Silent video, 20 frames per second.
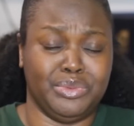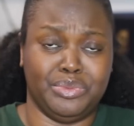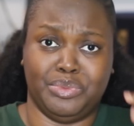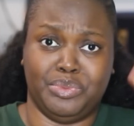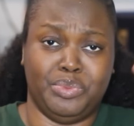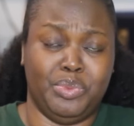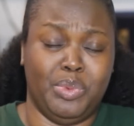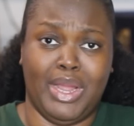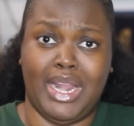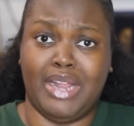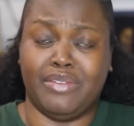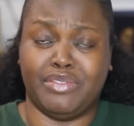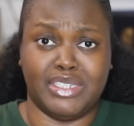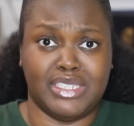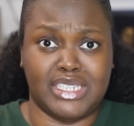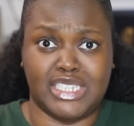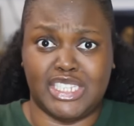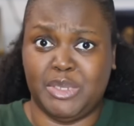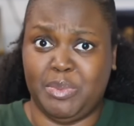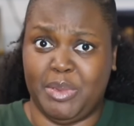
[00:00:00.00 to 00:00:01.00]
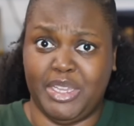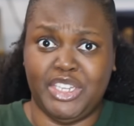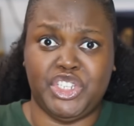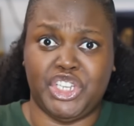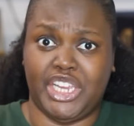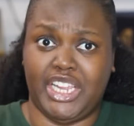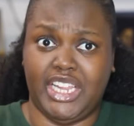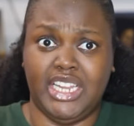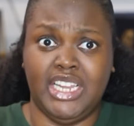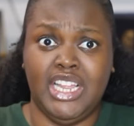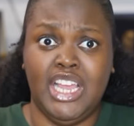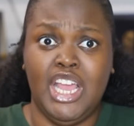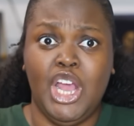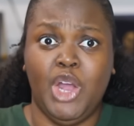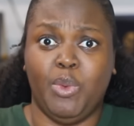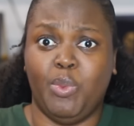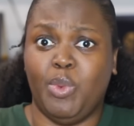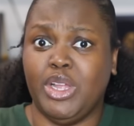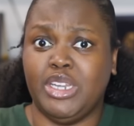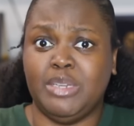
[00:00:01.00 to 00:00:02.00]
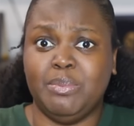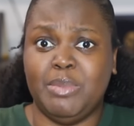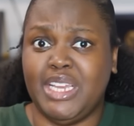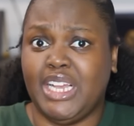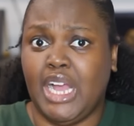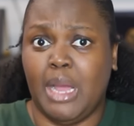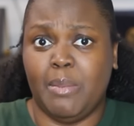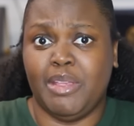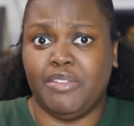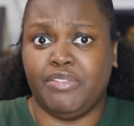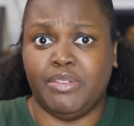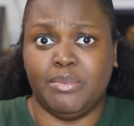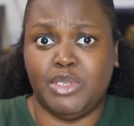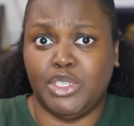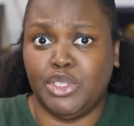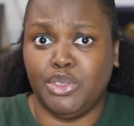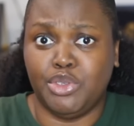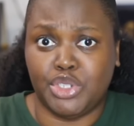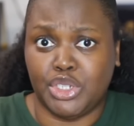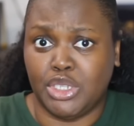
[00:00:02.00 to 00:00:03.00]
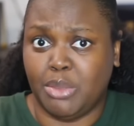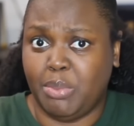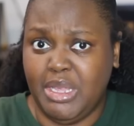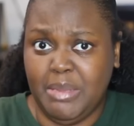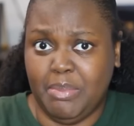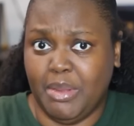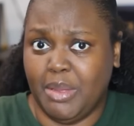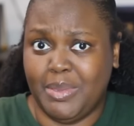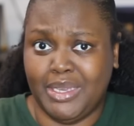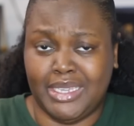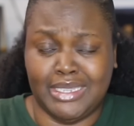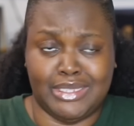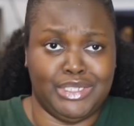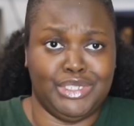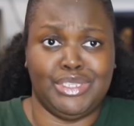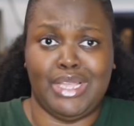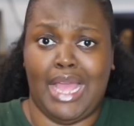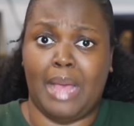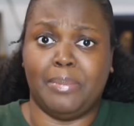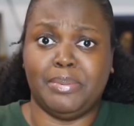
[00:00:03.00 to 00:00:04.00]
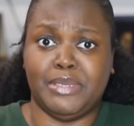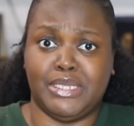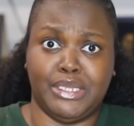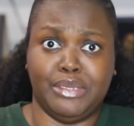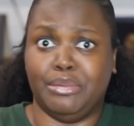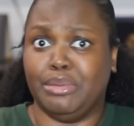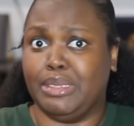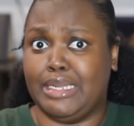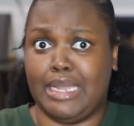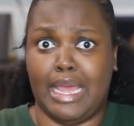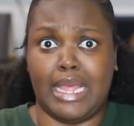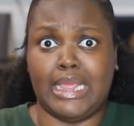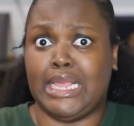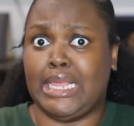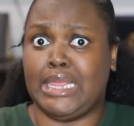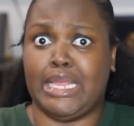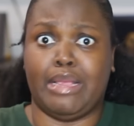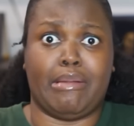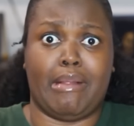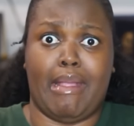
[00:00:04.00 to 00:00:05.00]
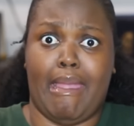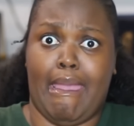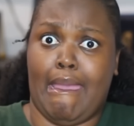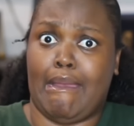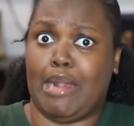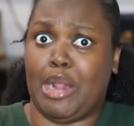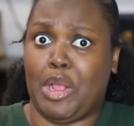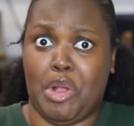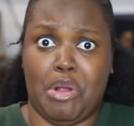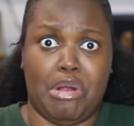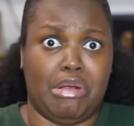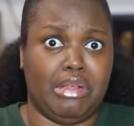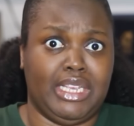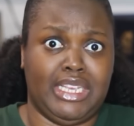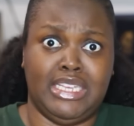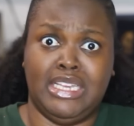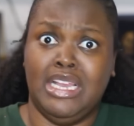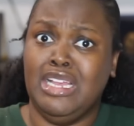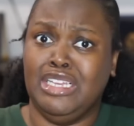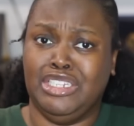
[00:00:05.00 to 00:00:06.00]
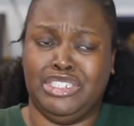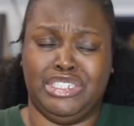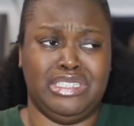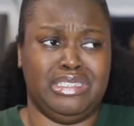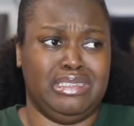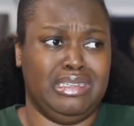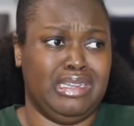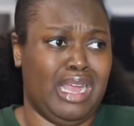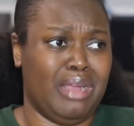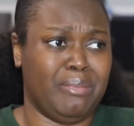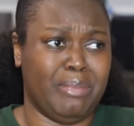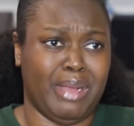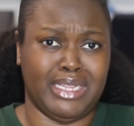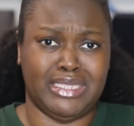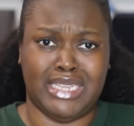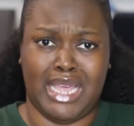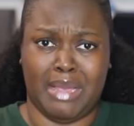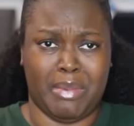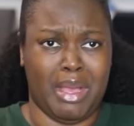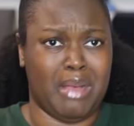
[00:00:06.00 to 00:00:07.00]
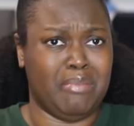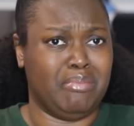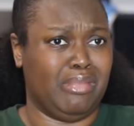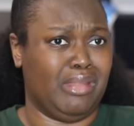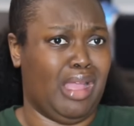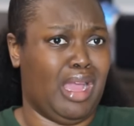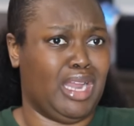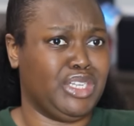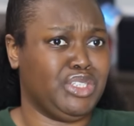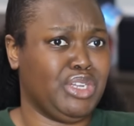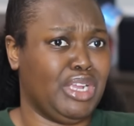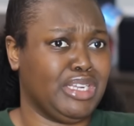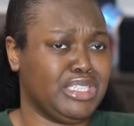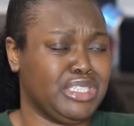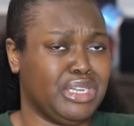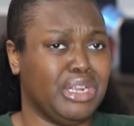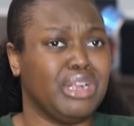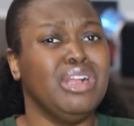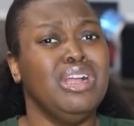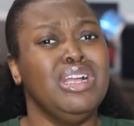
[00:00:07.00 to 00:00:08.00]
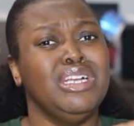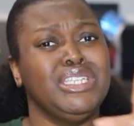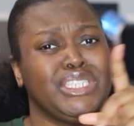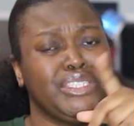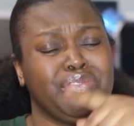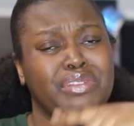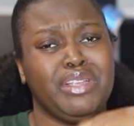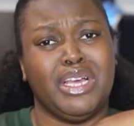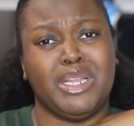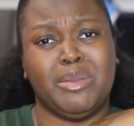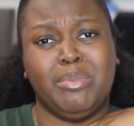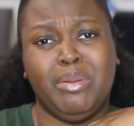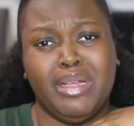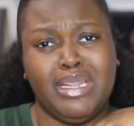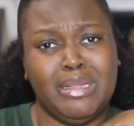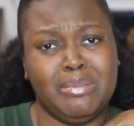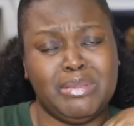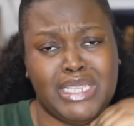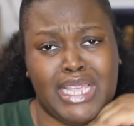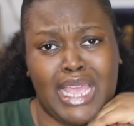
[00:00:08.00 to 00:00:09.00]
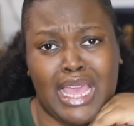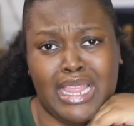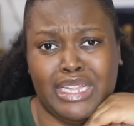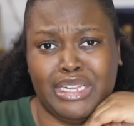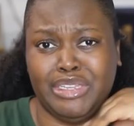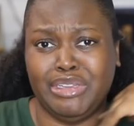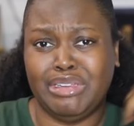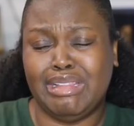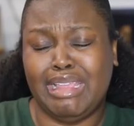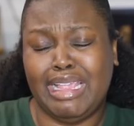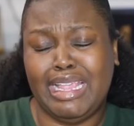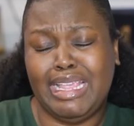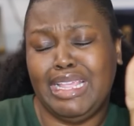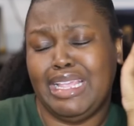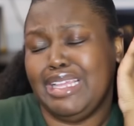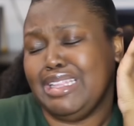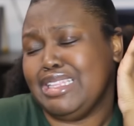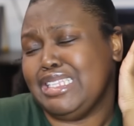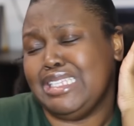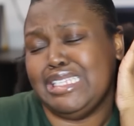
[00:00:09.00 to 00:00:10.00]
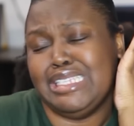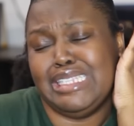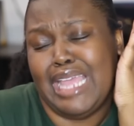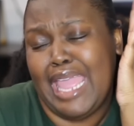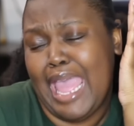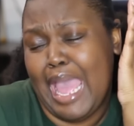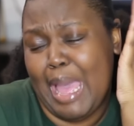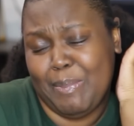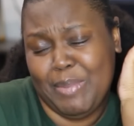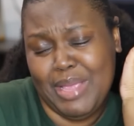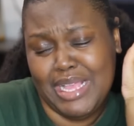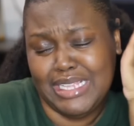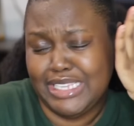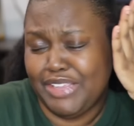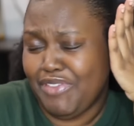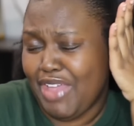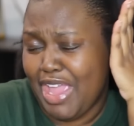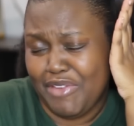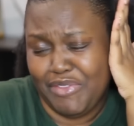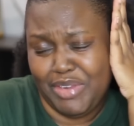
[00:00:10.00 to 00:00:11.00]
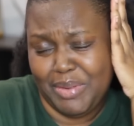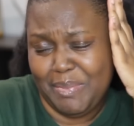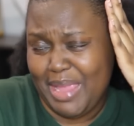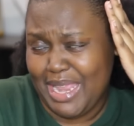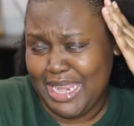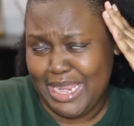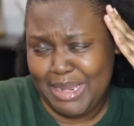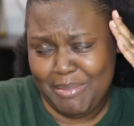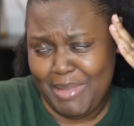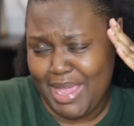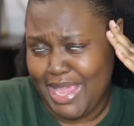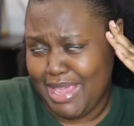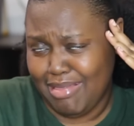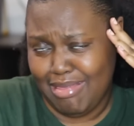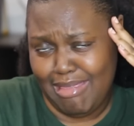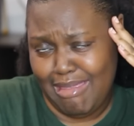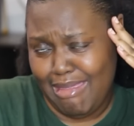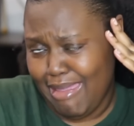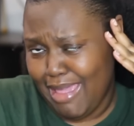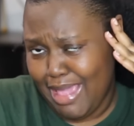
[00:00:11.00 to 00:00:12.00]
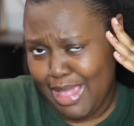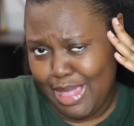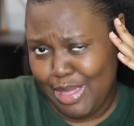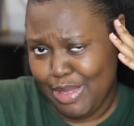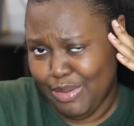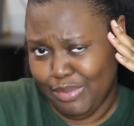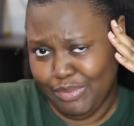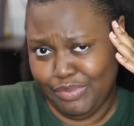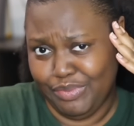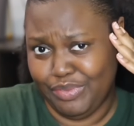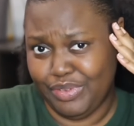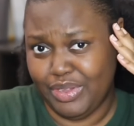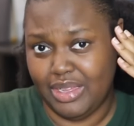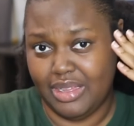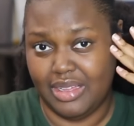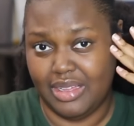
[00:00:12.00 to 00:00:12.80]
whatever, suspicion would be coming from delusional people because there's absolutely nothing there at all. She's not my type. I'm not attracted to her. Just for y'all to pull up together and you're like, this is the happiest I've ever been in my life.